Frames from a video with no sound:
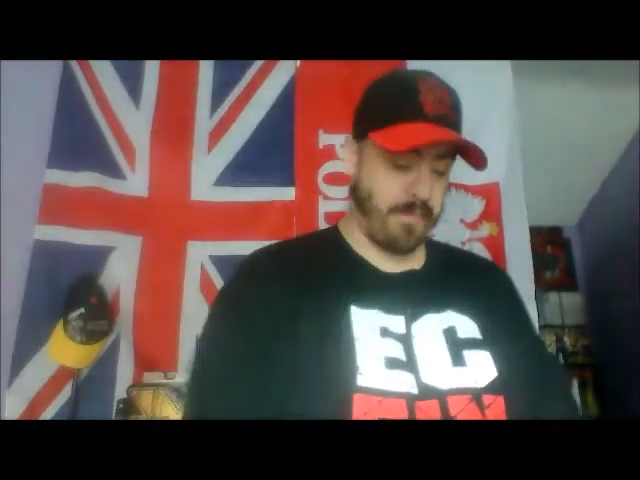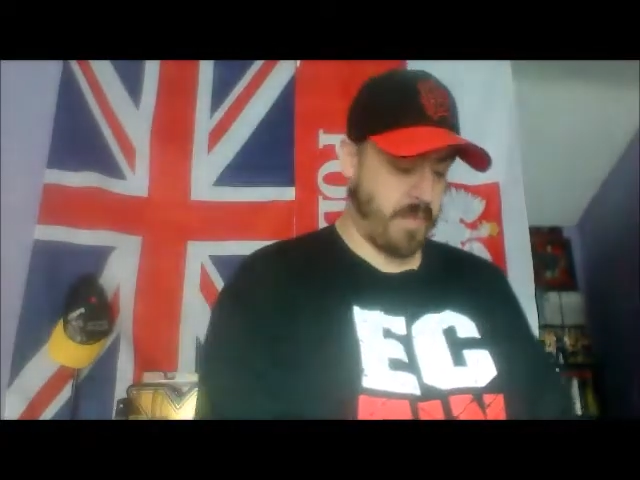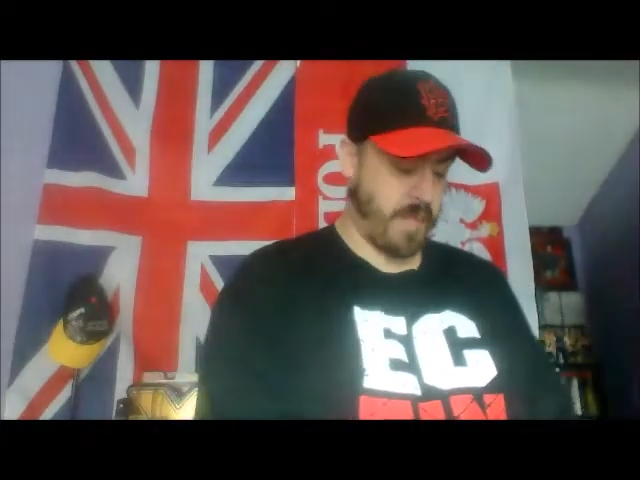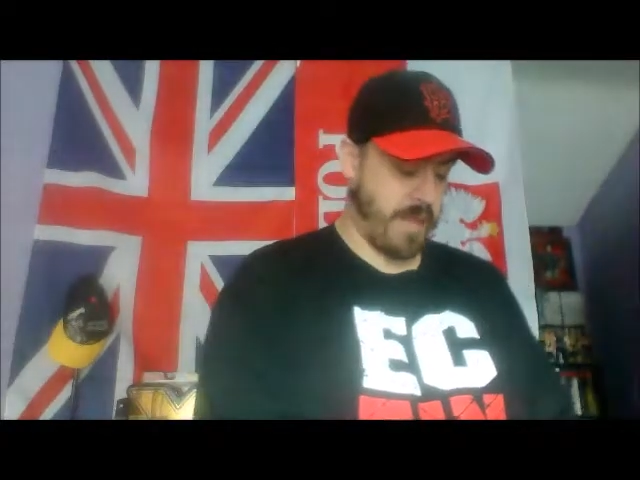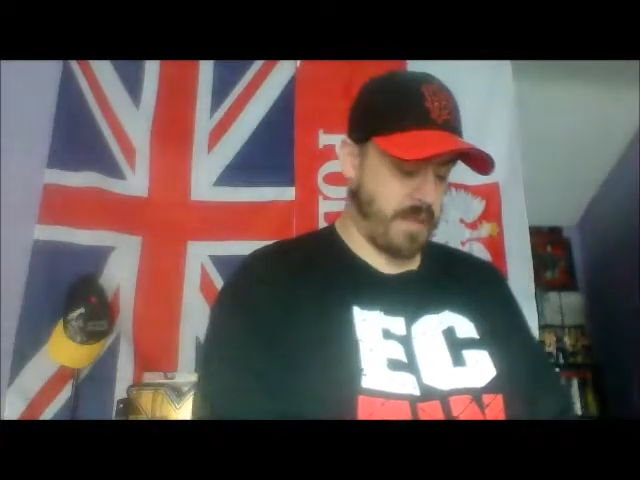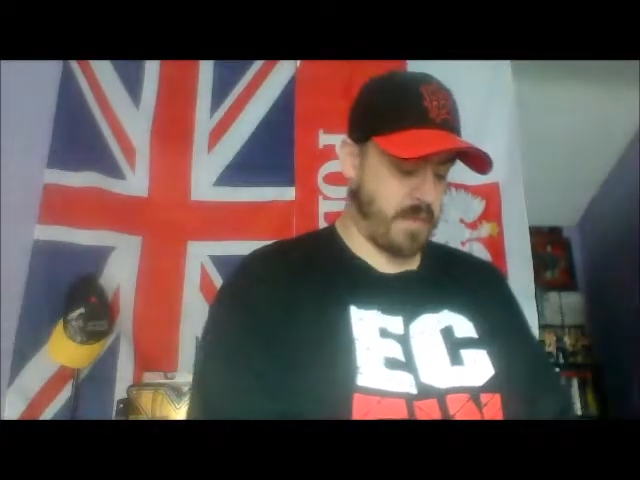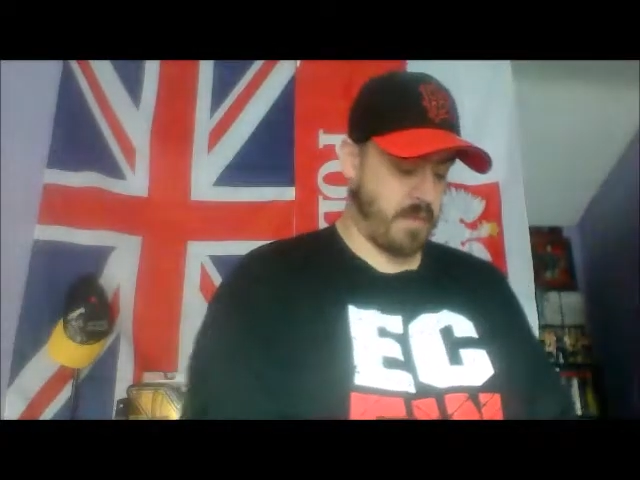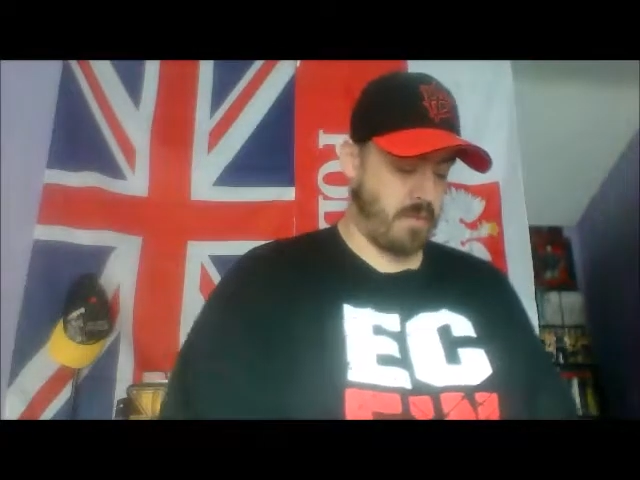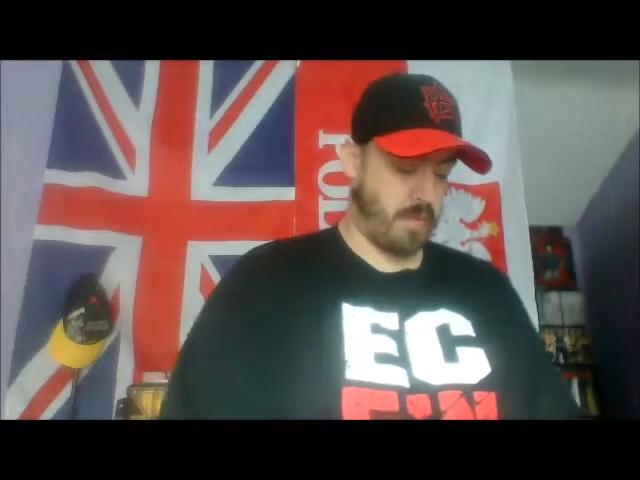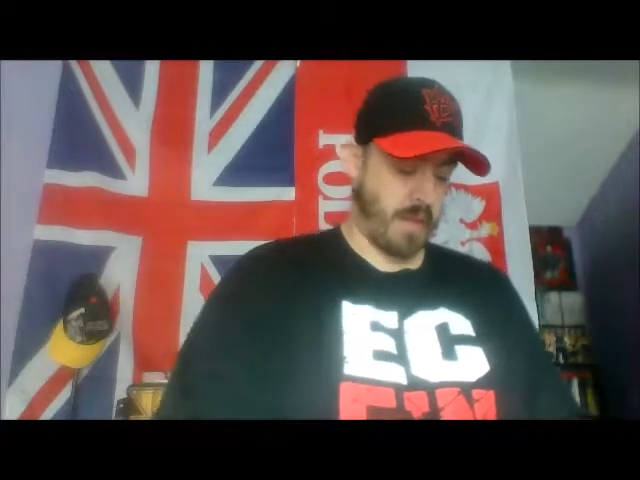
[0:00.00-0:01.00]
Next
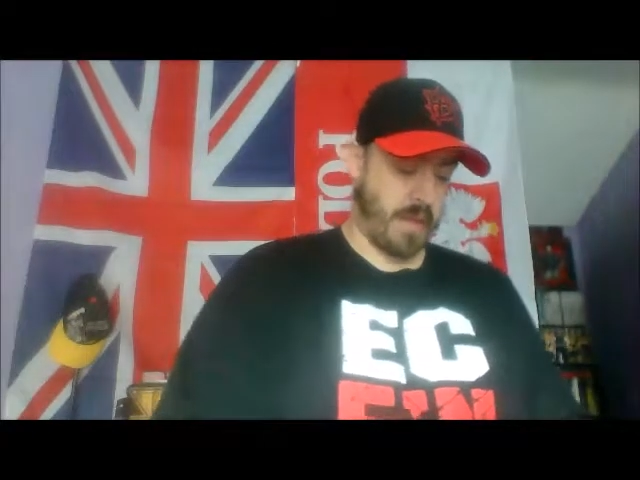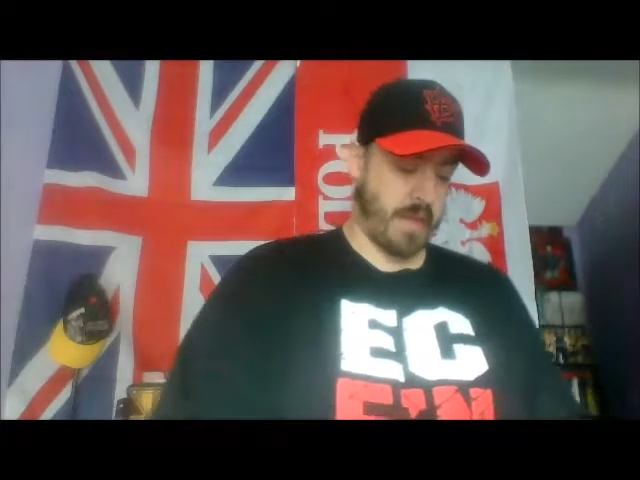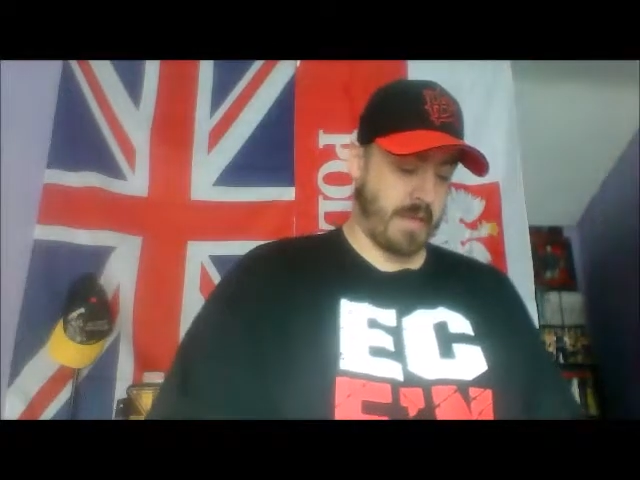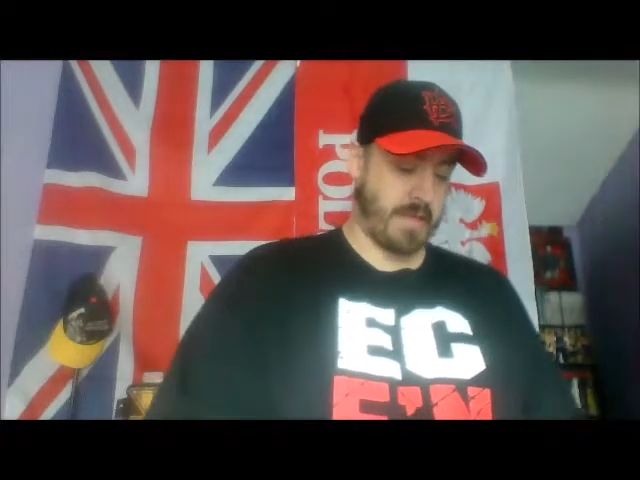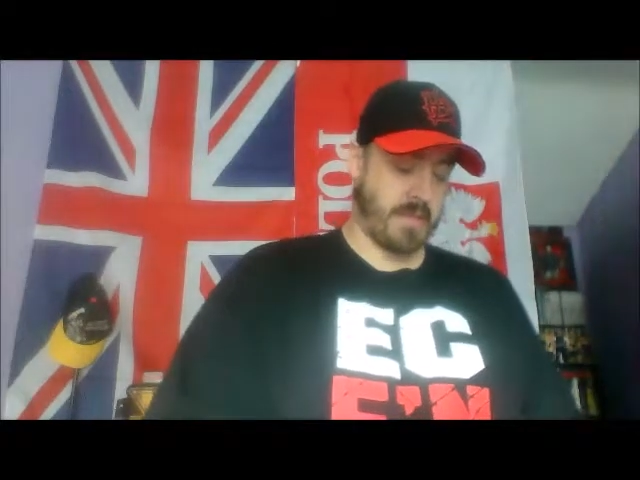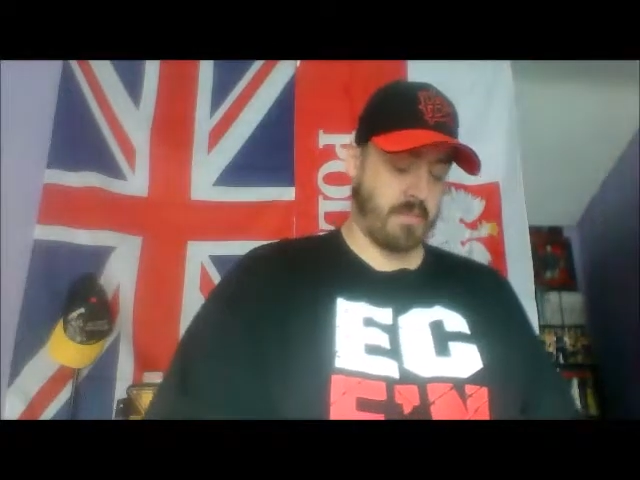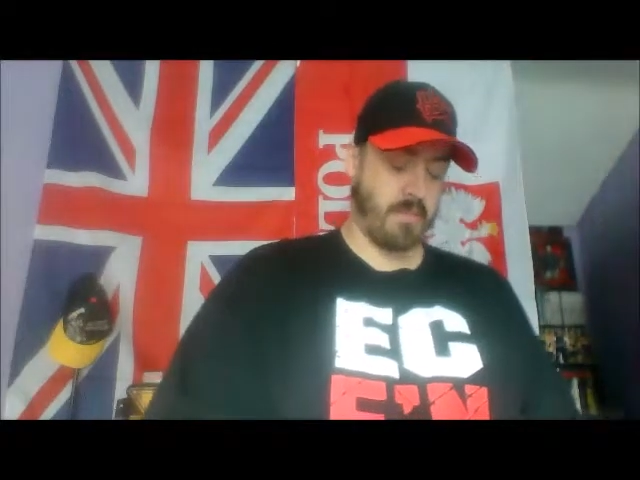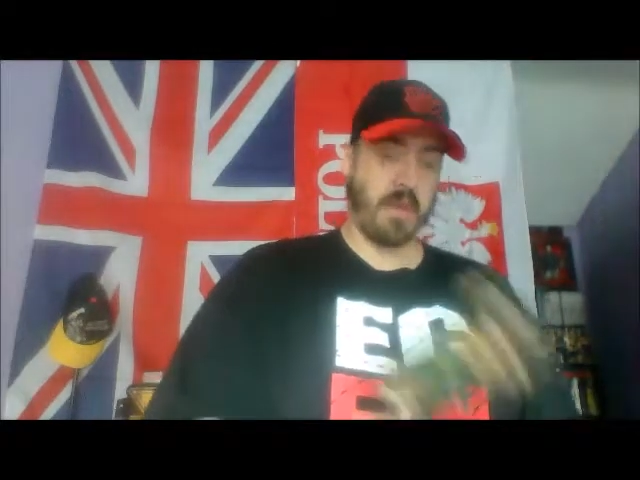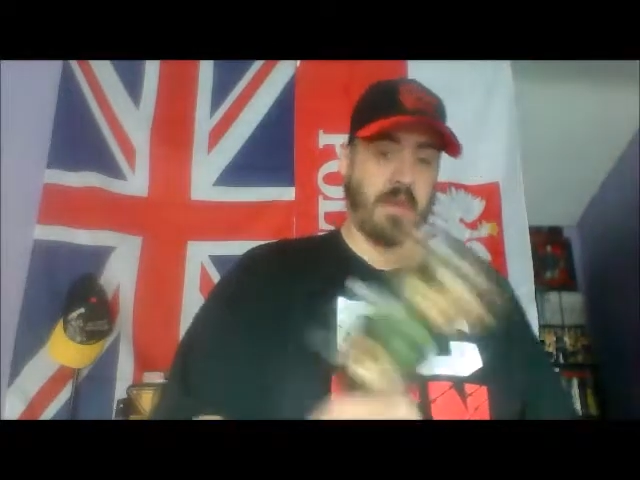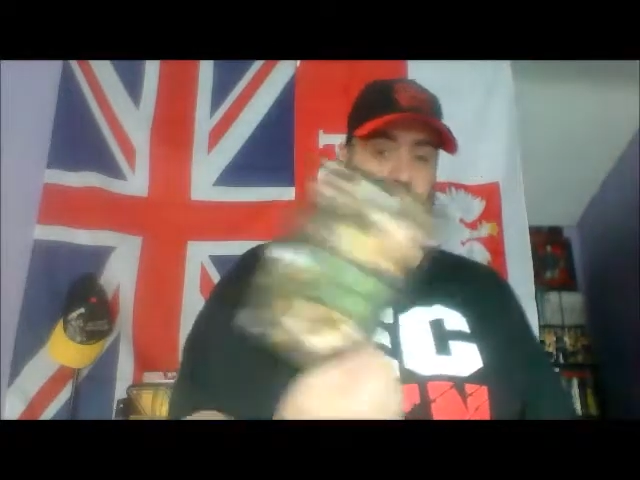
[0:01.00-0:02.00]
up is
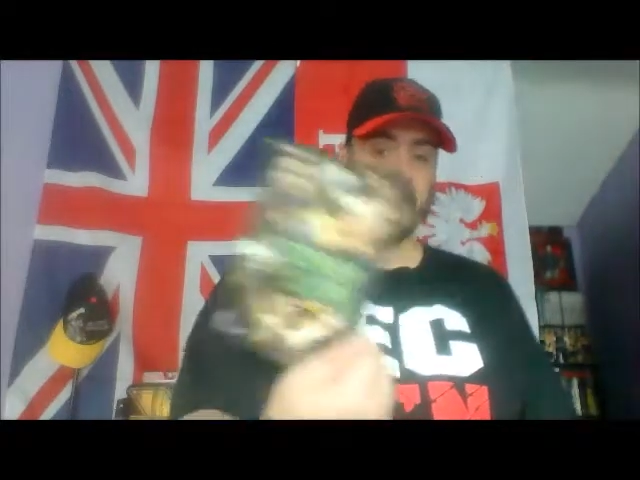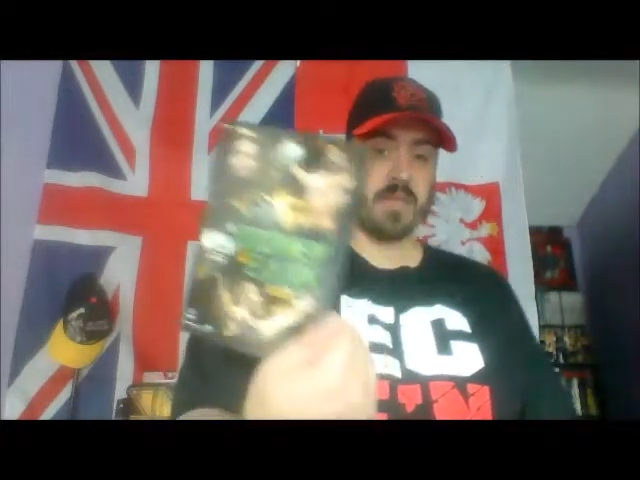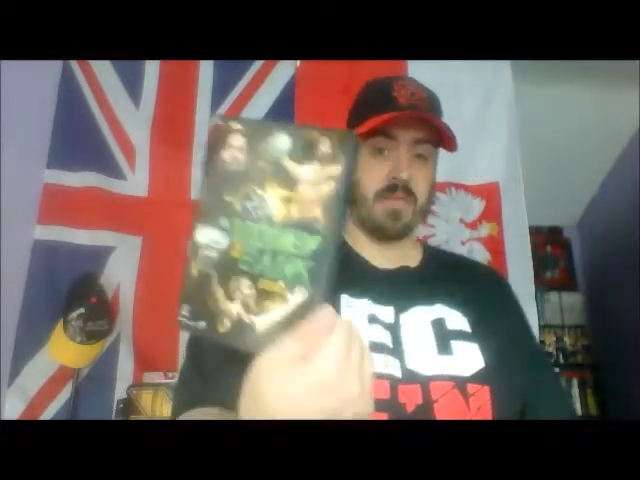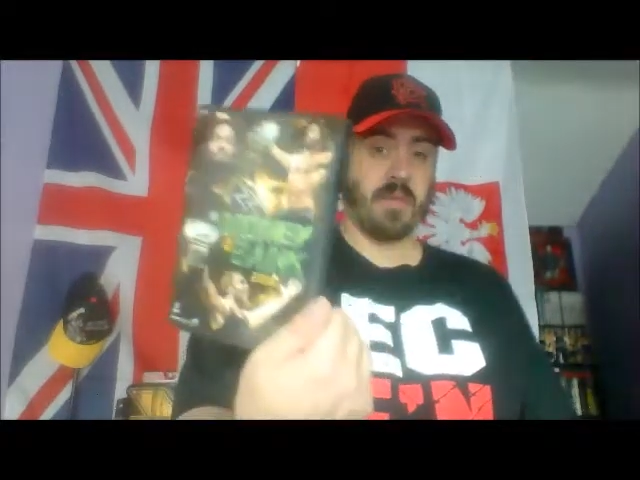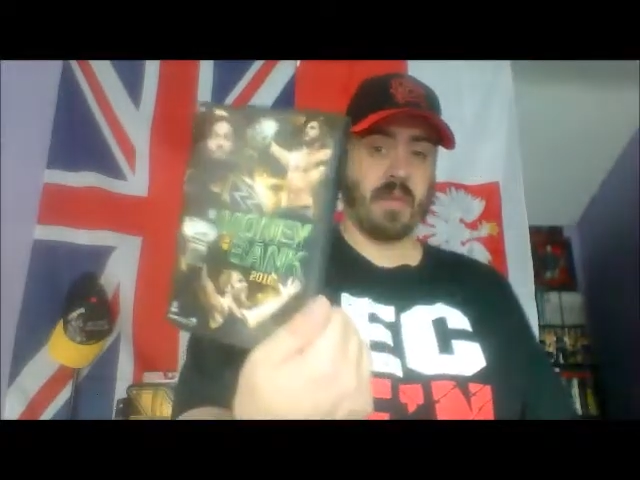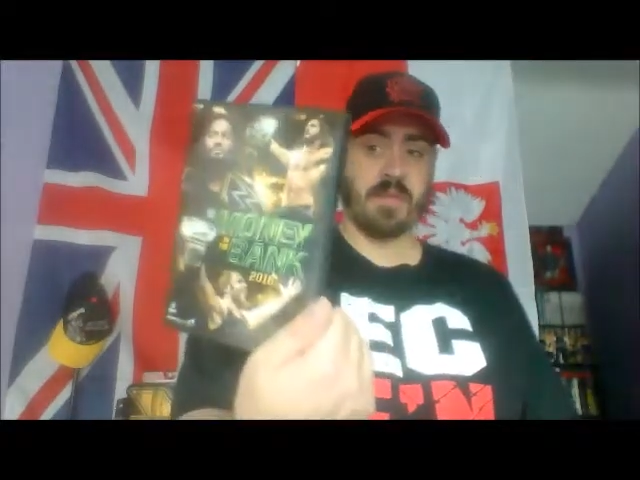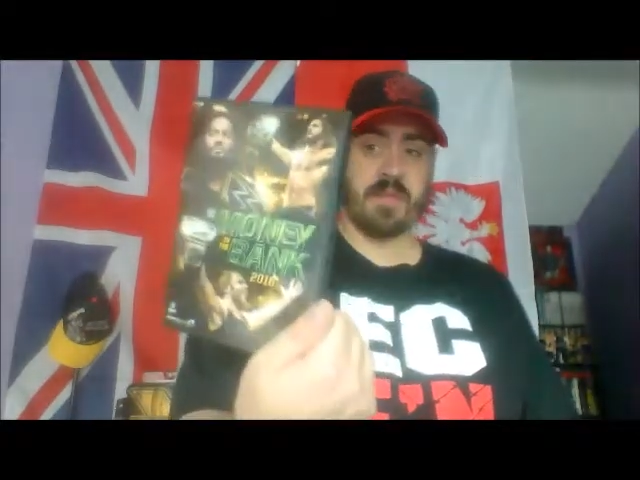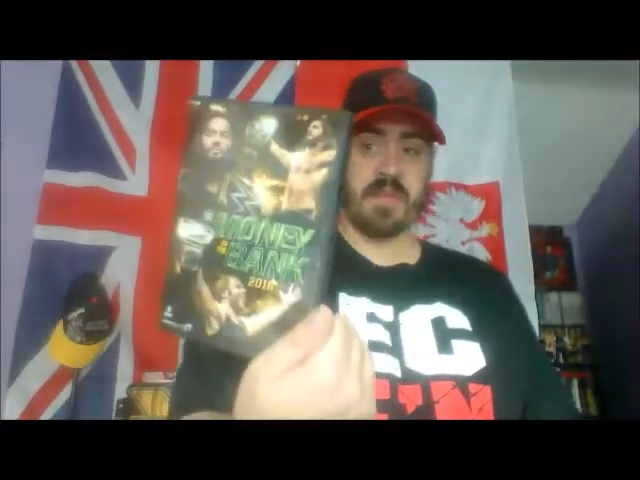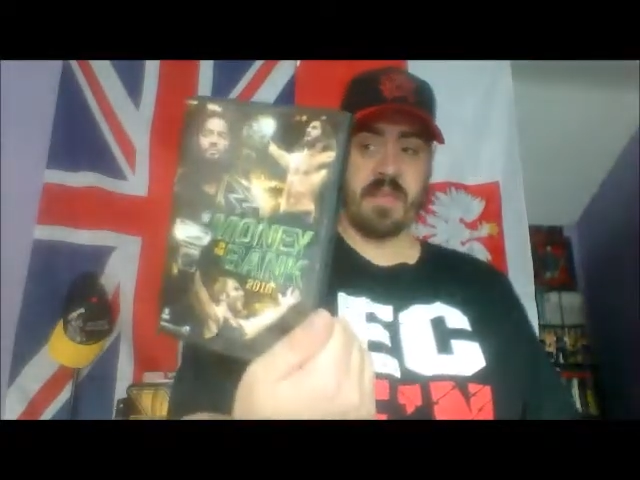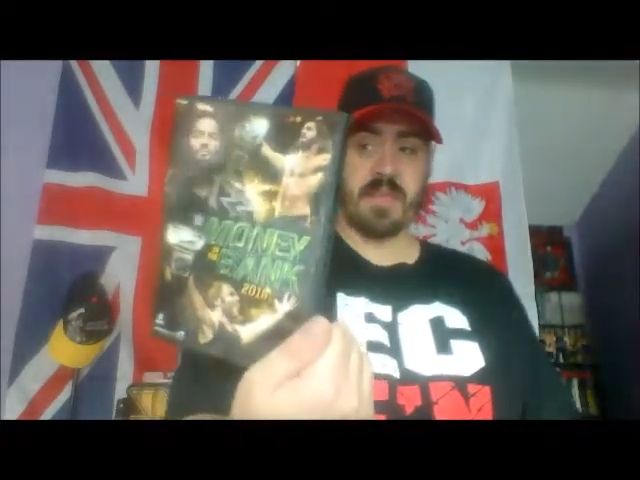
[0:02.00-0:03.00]
Money in the Bank
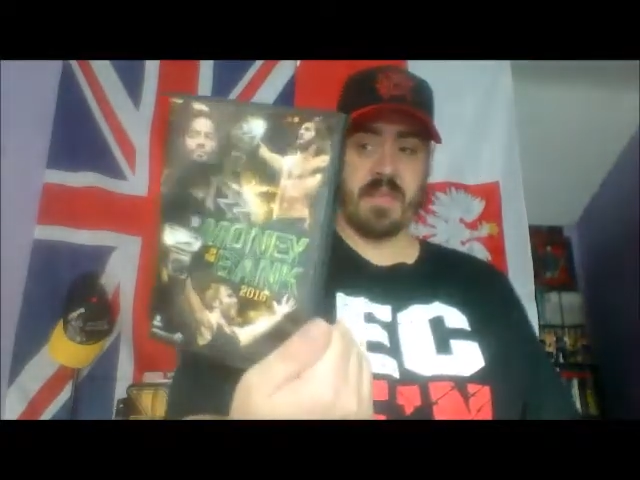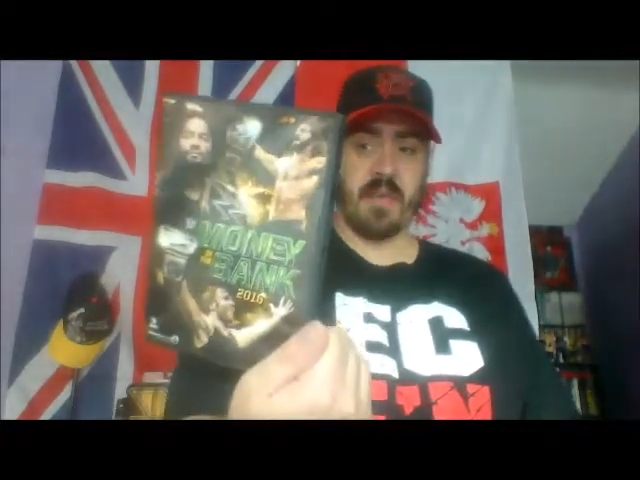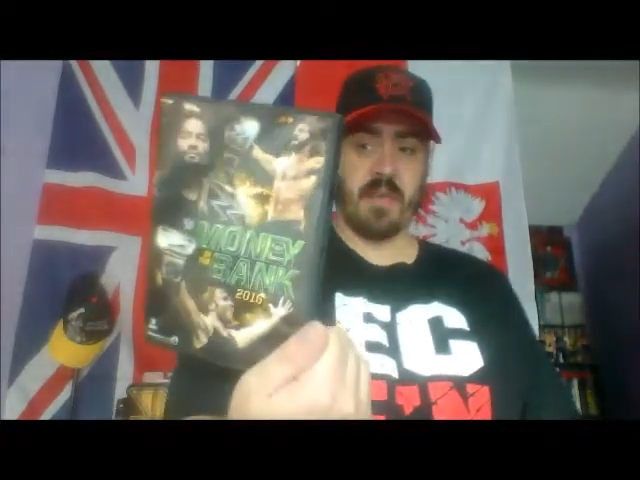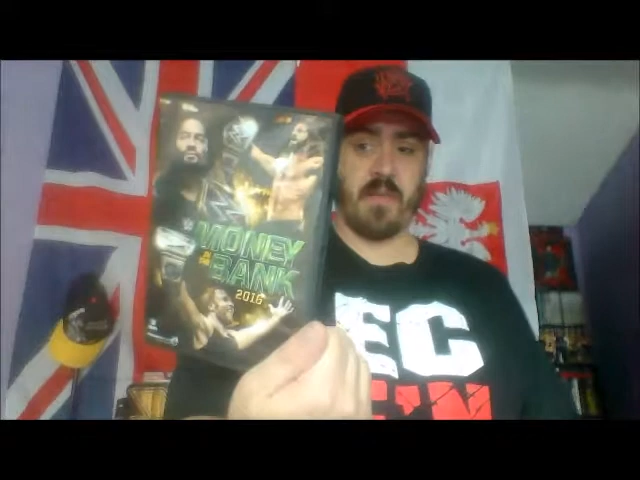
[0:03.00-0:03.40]
2016,